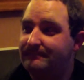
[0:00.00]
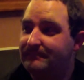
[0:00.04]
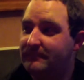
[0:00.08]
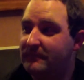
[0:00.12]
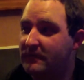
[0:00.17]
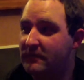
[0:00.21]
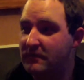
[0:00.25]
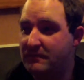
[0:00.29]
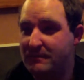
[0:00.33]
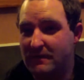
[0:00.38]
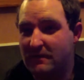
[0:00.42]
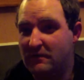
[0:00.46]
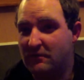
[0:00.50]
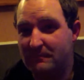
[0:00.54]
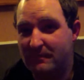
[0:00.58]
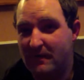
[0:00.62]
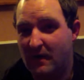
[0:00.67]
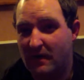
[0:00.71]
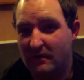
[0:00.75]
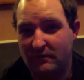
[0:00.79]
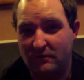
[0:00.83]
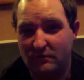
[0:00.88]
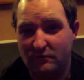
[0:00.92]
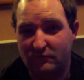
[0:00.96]
It could be little
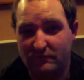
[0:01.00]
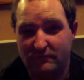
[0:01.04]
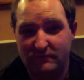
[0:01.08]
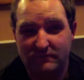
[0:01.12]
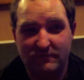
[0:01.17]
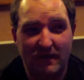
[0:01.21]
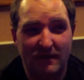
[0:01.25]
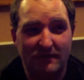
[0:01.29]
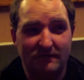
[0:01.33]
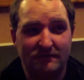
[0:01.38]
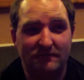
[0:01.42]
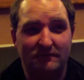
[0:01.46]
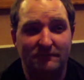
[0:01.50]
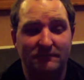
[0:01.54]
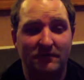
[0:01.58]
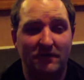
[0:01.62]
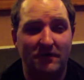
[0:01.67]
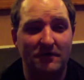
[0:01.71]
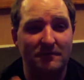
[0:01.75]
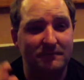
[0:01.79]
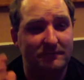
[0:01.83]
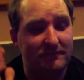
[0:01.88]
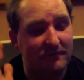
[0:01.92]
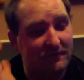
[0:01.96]
particles of dust
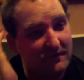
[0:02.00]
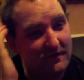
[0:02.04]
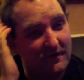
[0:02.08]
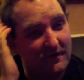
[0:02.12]
sometimes.